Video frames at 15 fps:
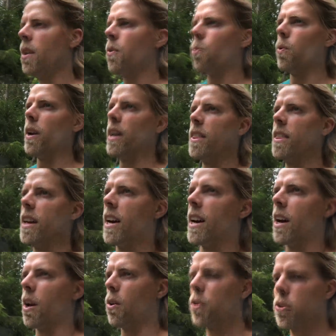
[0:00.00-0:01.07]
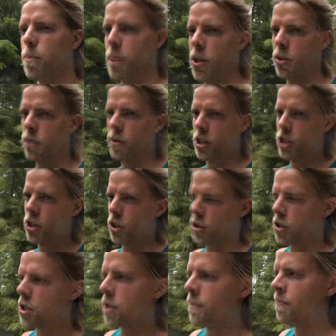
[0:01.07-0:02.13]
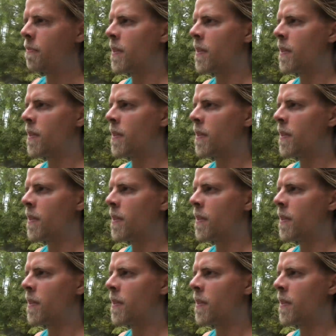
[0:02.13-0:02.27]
with a lot of beautiful shots.